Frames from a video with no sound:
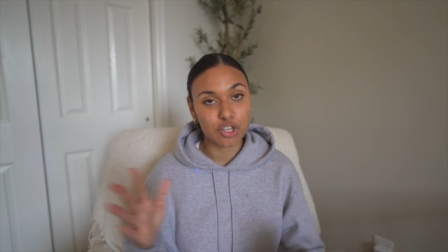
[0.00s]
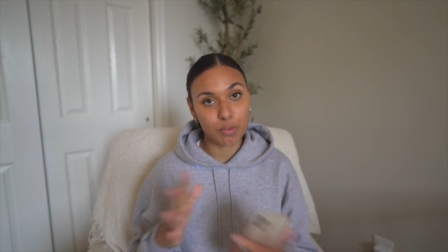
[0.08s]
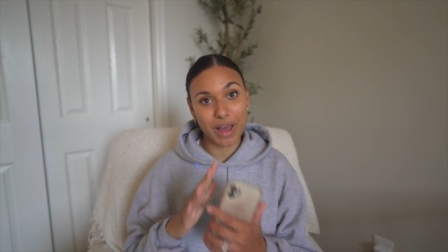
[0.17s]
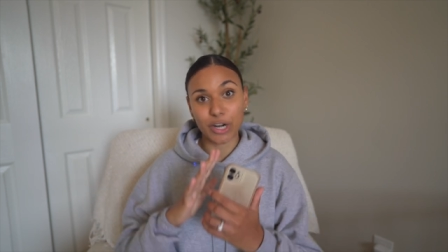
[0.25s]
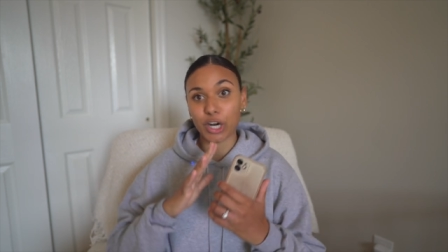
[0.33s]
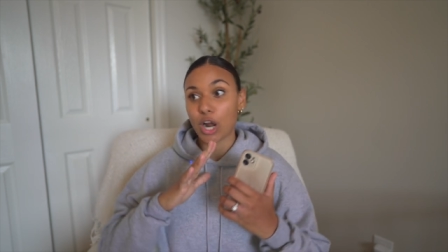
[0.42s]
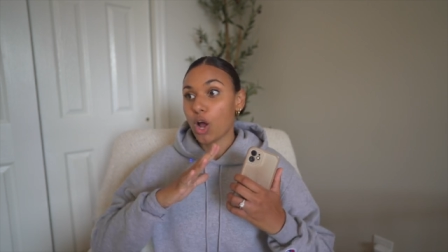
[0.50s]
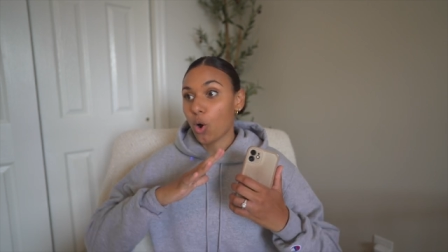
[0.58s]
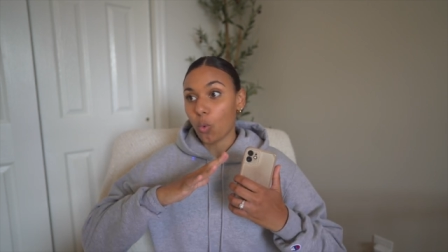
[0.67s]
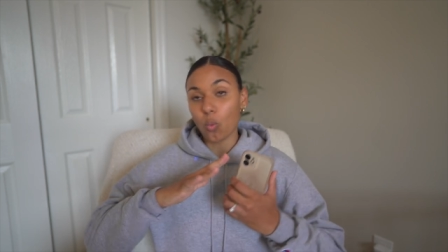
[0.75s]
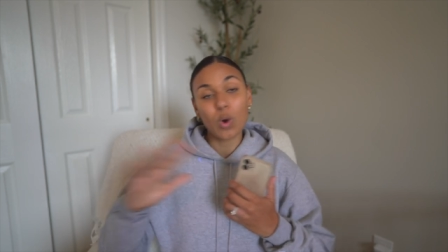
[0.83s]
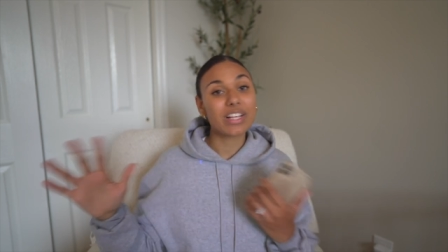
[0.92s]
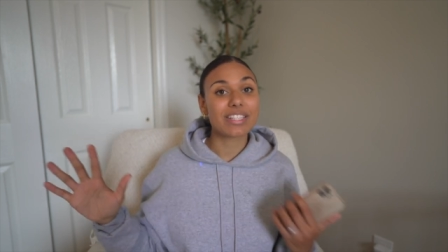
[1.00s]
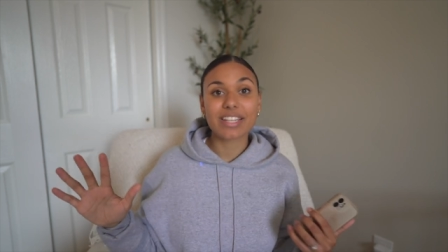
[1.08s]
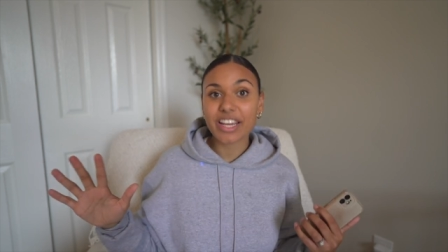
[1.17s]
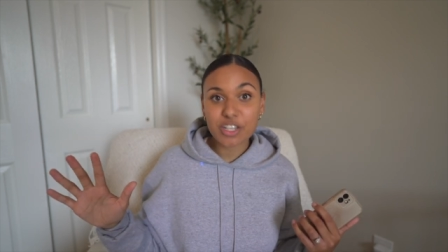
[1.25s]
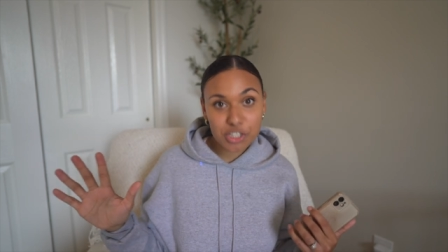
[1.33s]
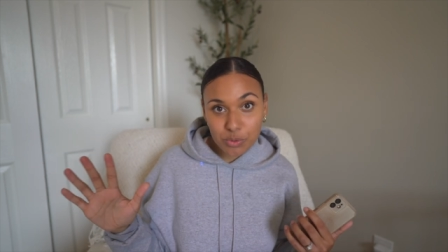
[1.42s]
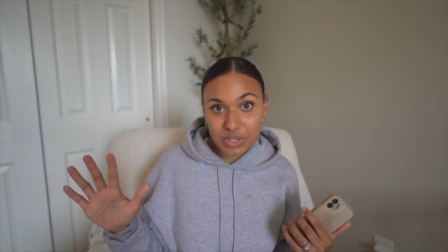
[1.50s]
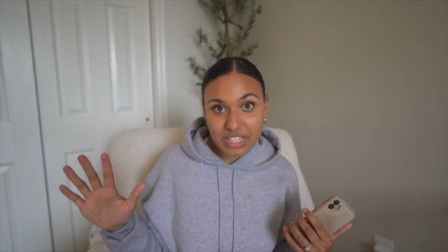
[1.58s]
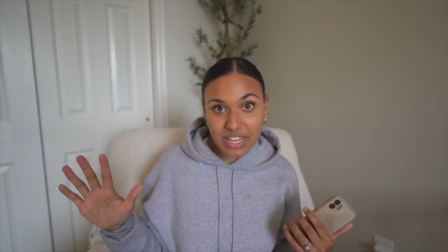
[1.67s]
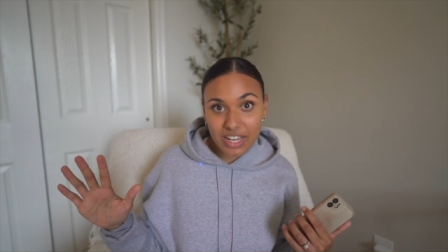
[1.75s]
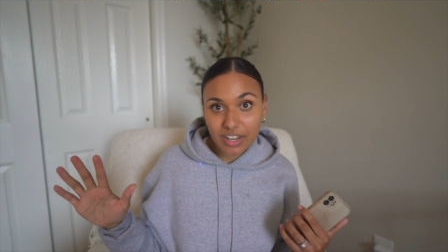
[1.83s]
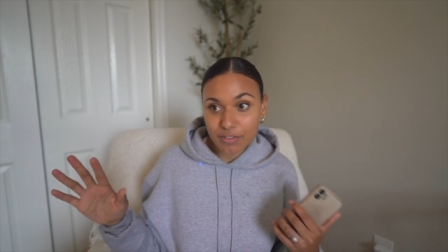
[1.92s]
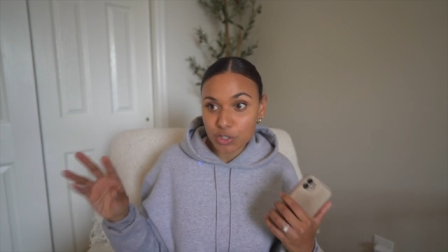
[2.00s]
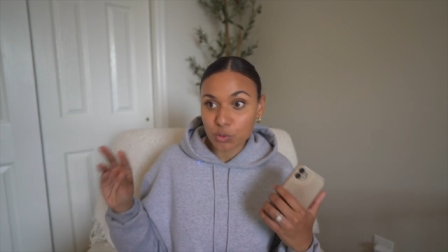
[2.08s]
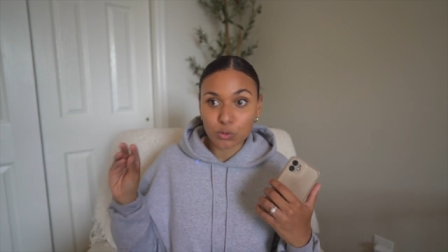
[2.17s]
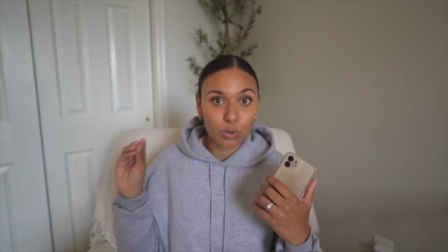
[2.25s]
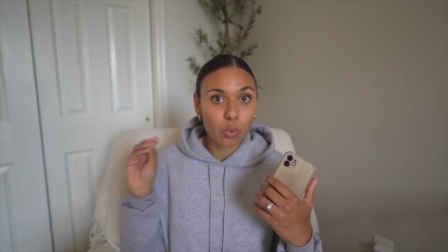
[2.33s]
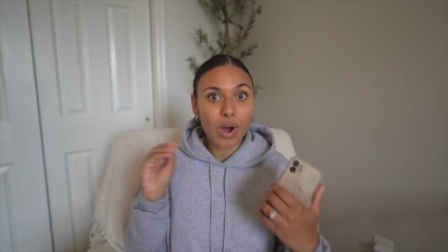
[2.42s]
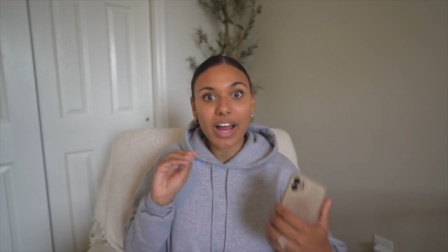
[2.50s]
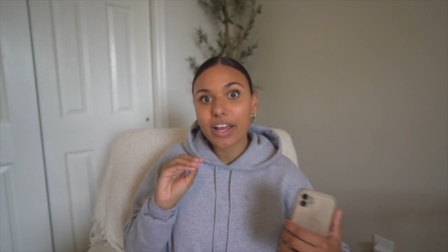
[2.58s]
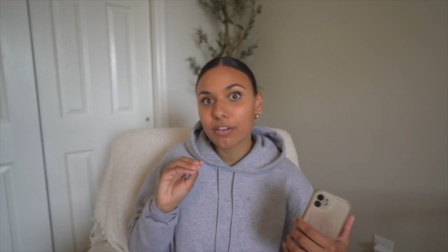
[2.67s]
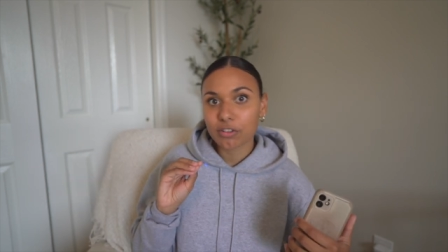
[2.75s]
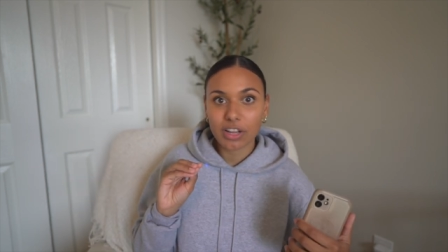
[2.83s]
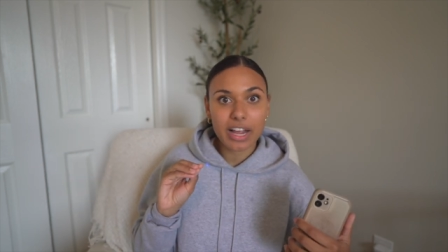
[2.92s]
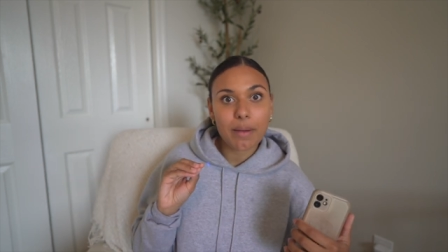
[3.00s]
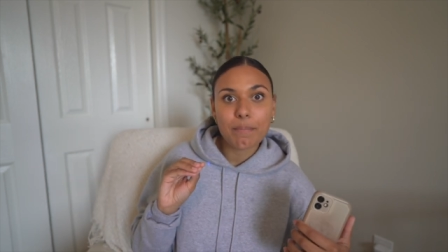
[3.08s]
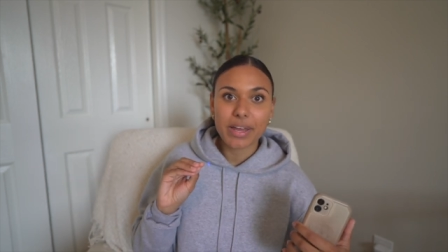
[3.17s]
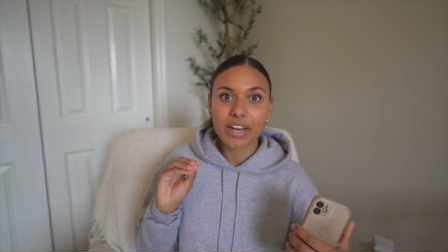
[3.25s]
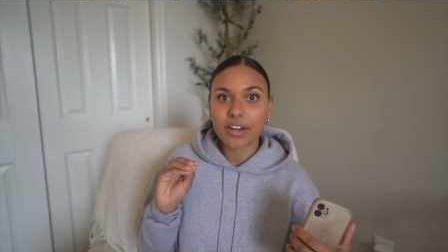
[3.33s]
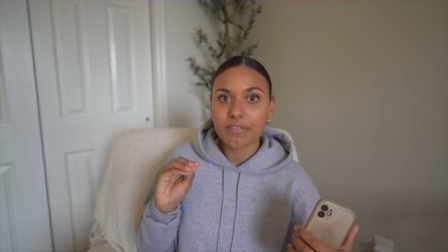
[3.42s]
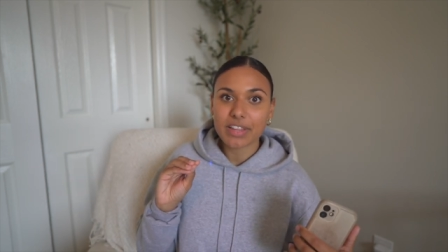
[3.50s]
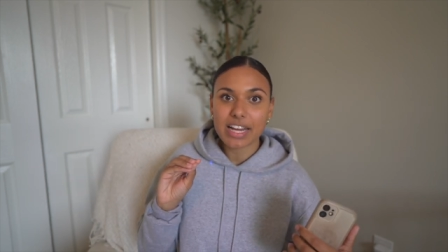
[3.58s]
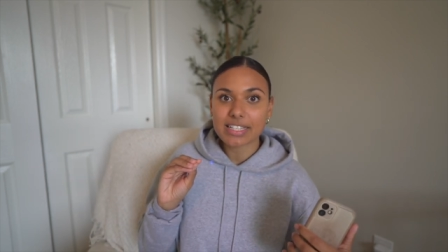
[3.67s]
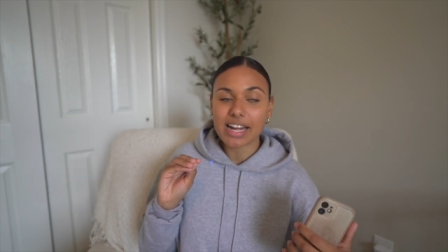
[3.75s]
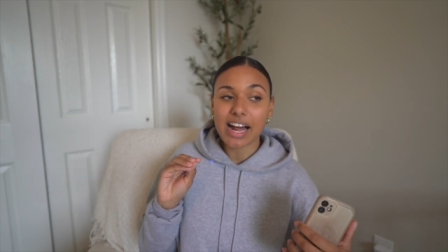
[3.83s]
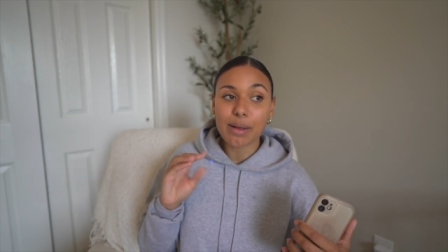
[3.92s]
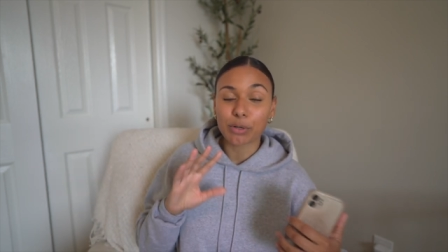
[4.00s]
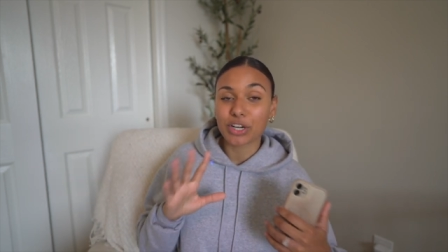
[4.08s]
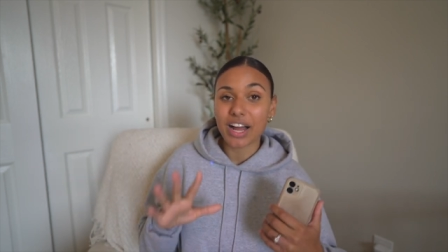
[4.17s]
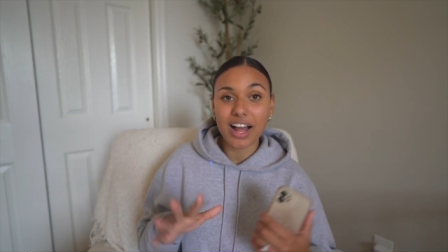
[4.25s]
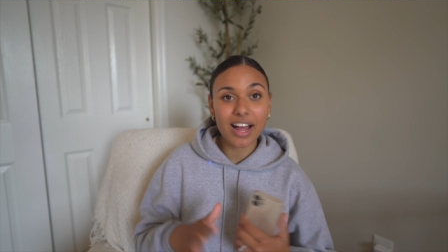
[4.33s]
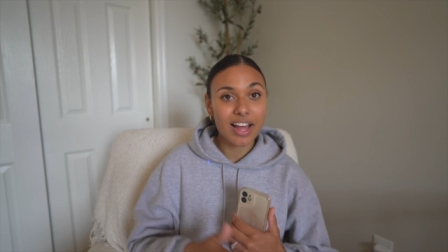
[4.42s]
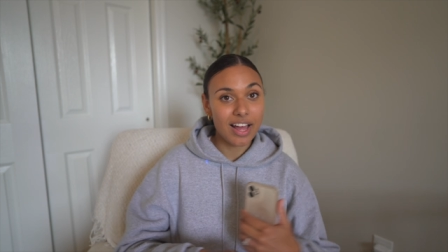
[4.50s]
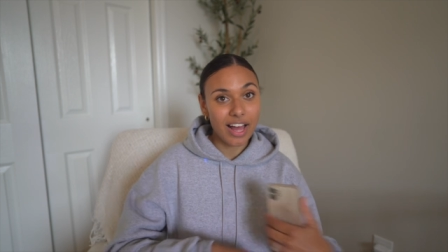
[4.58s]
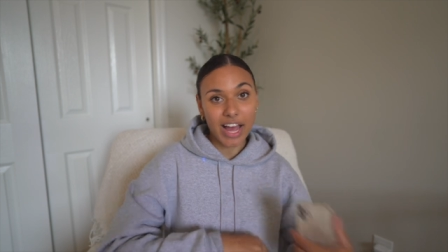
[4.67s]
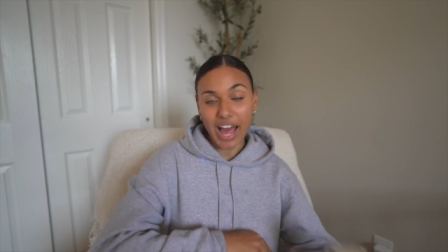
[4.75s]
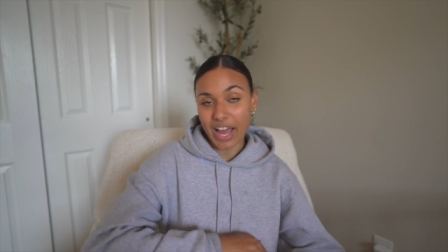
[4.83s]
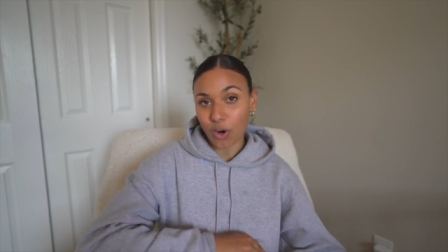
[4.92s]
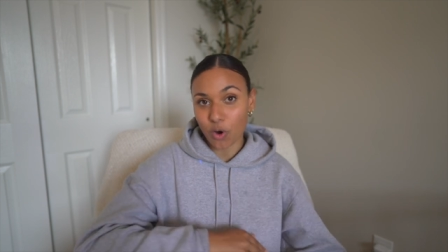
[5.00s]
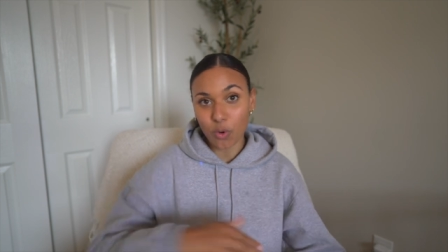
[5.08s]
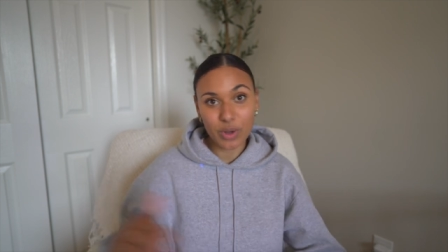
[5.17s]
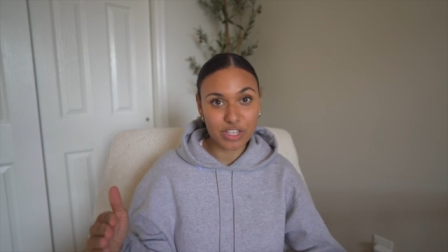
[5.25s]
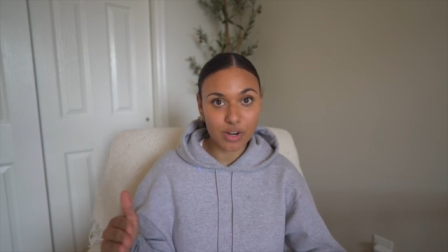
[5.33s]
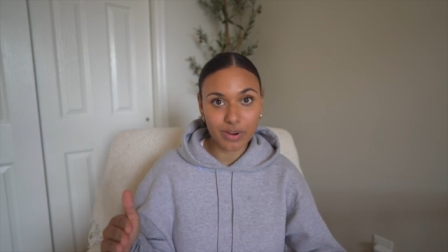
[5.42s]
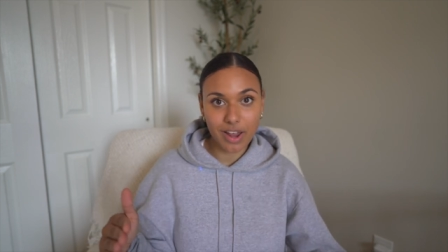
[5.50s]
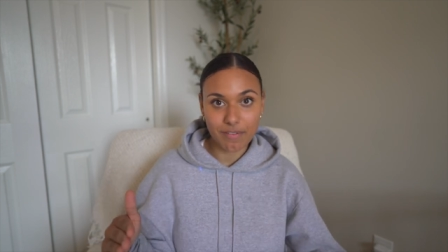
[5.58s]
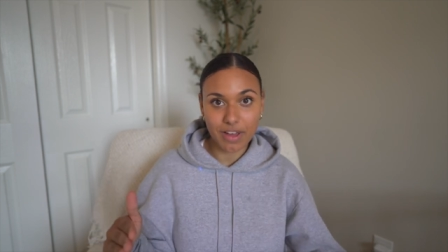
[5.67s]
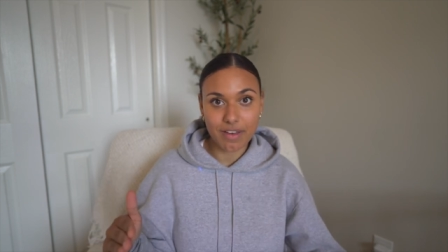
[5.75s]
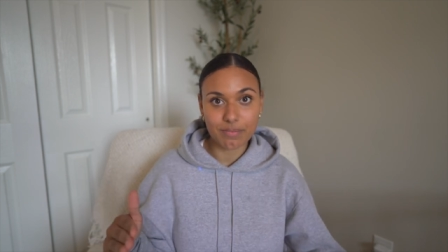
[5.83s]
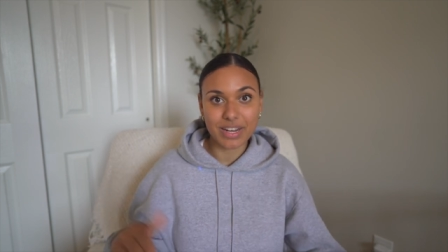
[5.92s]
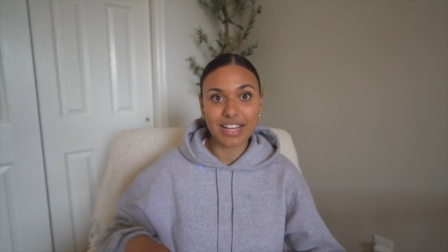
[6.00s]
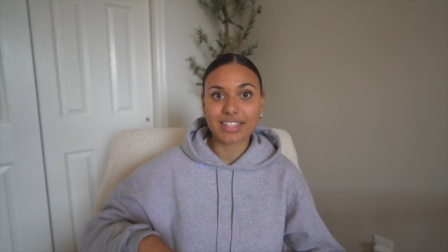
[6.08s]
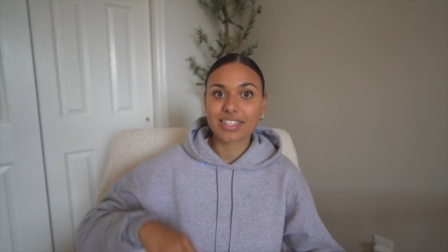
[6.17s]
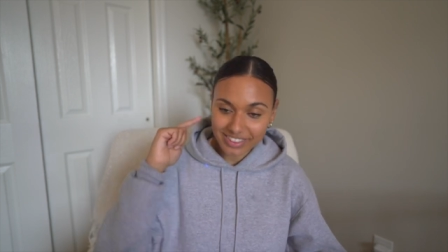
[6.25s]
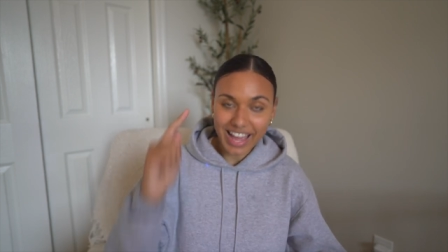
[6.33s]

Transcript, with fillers: no matter what state she was in, if she was quiet for like a minute of that time or not, I'd always go in at 5 minutes.